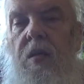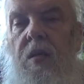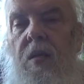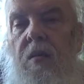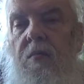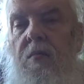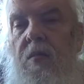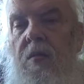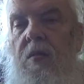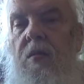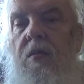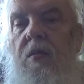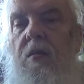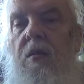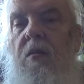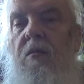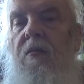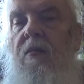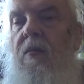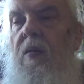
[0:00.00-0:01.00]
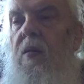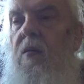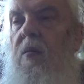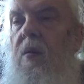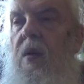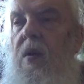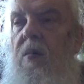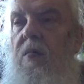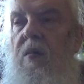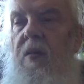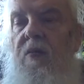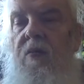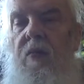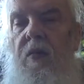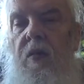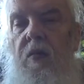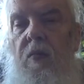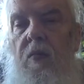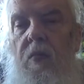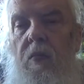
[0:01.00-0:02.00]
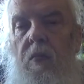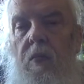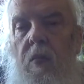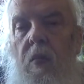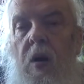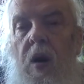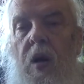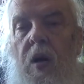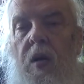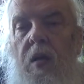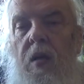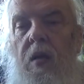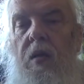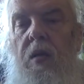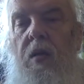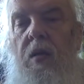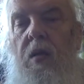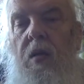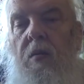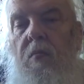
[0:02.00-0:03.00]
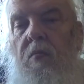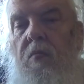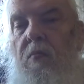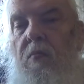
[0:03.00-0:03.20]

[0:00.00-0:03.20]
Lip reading: I was just out for a while. I went for a walk, and the